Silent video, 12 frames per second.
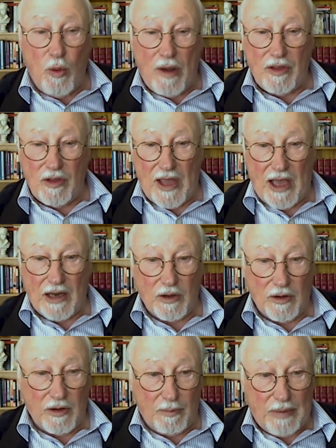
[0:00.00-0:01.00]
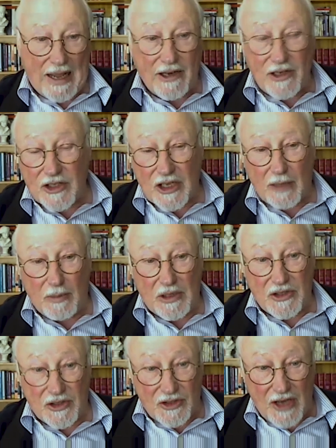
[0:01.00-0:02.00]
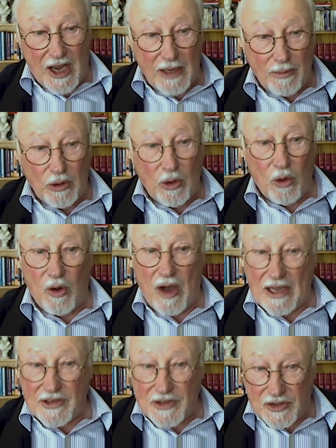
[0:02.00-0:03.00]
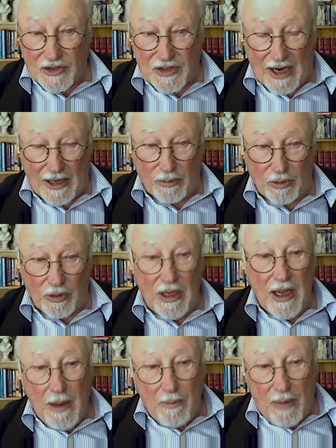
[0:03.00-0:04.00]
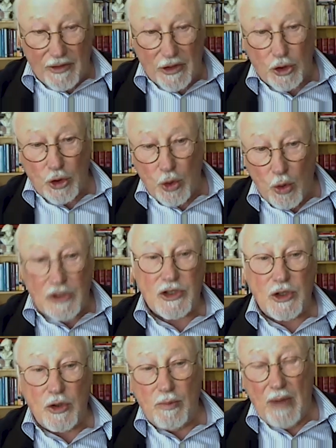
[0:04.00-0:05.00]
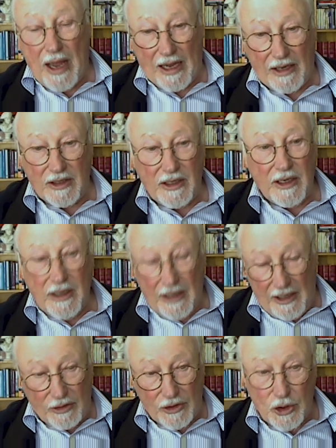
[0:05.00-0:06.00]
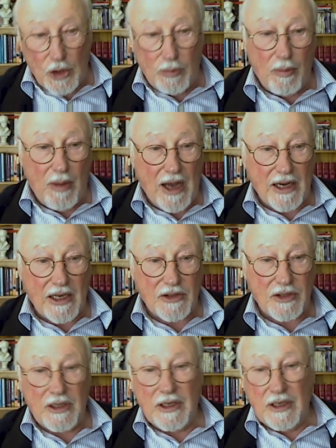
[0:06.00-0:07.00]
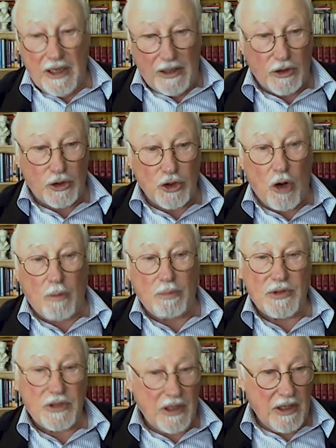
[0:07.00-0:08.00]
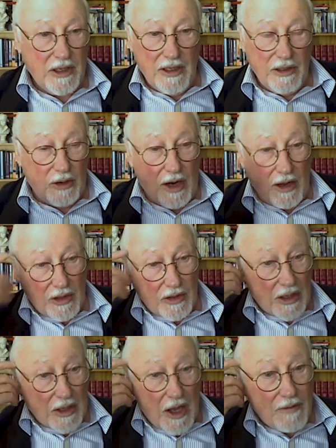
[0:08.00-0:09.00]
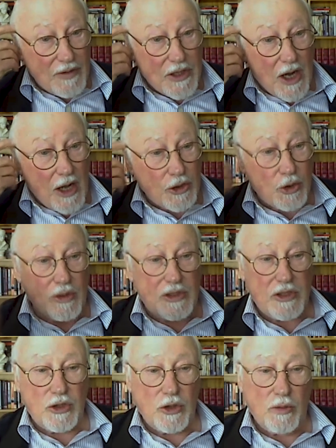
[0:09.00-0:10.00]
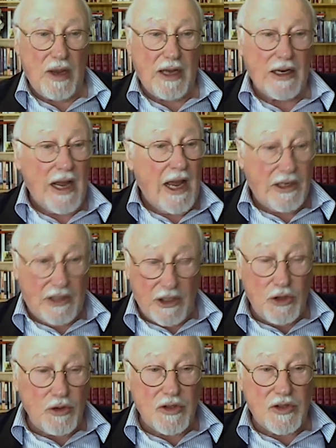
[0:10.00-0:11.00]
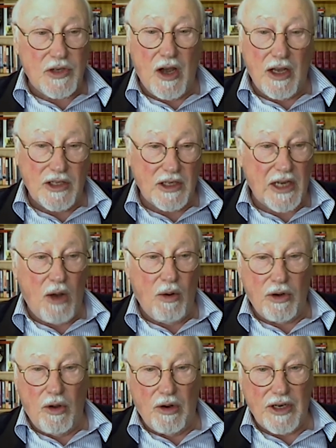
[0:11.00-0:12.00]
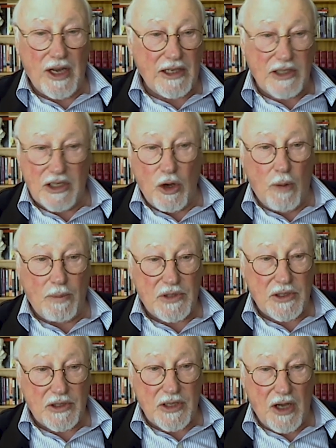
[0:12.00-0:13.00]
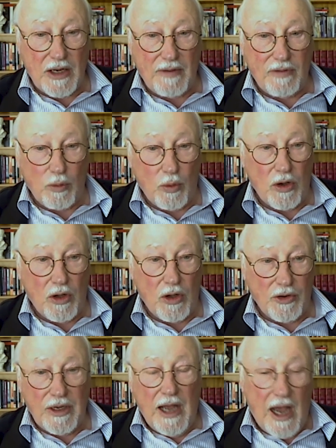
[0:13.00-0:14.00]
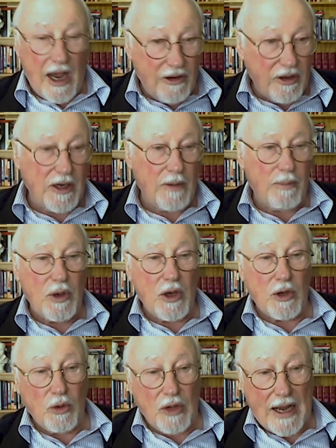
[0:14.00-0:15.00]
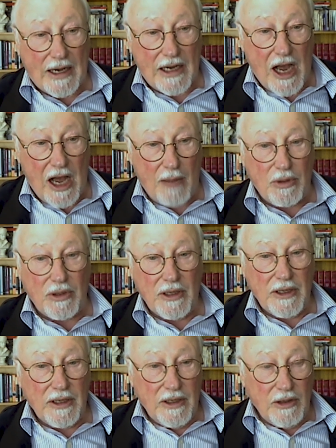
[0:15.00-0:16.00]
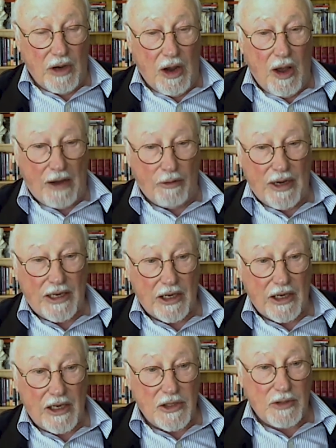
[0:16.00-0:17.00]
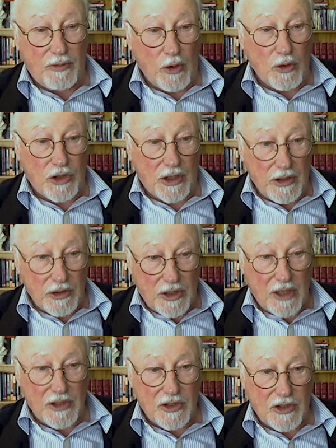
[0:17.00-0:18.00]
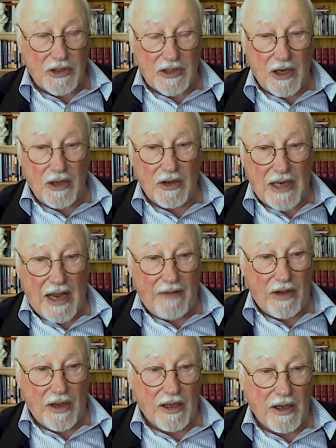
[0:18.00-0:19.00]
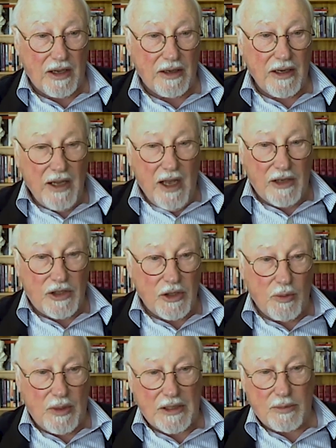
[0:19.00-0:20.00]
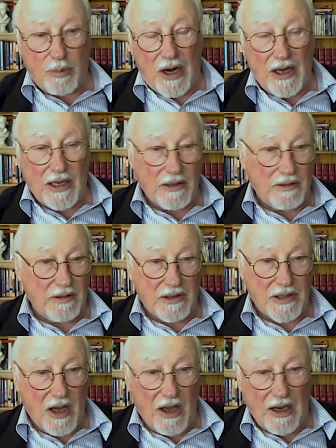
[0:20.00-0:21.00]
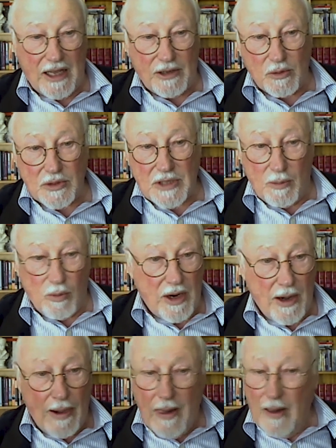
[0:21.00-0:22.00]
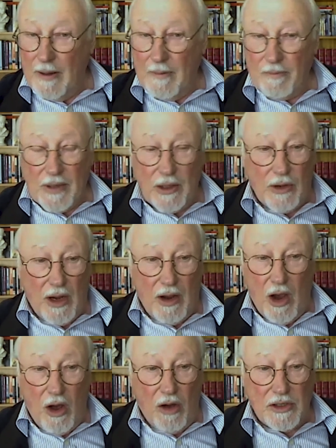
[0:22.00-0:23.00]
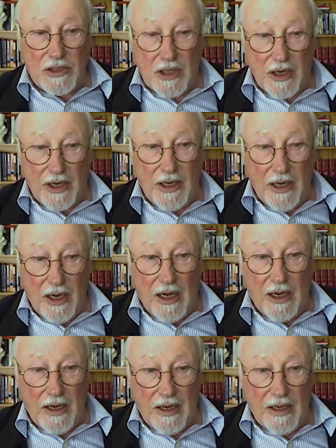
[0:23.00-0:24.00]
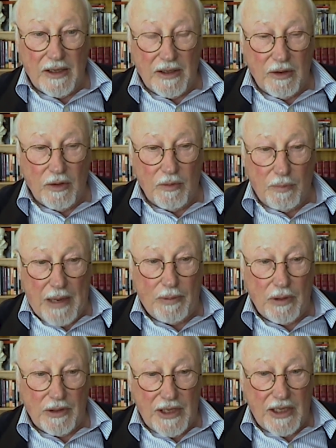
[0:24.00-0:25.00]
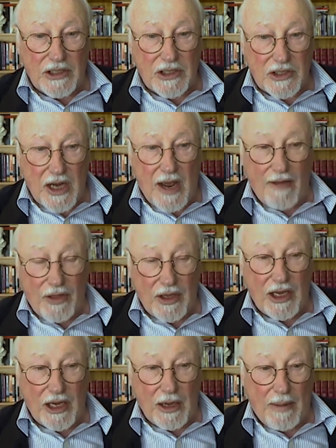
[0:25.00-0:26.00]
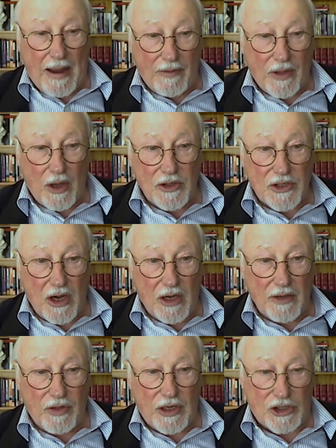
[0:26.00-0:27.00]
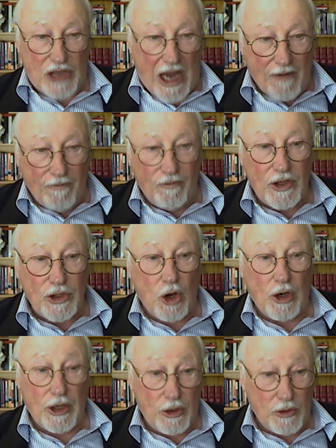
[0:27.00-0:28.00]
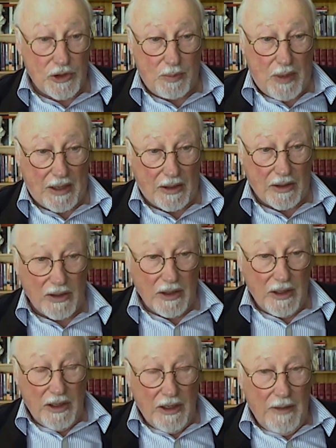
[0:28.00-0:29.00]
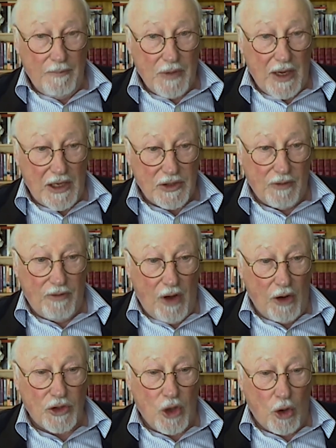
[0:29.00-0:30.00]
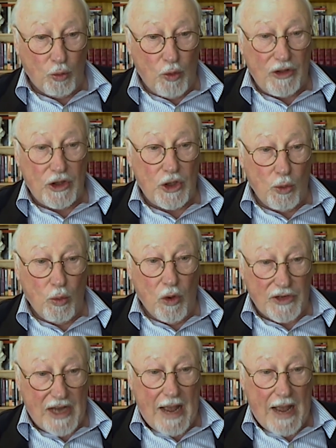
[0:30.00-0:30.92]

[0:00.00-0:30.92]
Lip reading: whether that planet is going to be sustainable or unsustainable by the choice you made in the supermarket, in the shops, the lifestyle choices you made. Did you decide to go on holiday to the opposite side of the world? Are you going to burn all that carbon, and wreck your kids' future just so you can have a 2 weeks break in Thailand or somewhere? Honestly, people need to start thinking about those kind of things. Every dollar you spend is a vote on whether you want a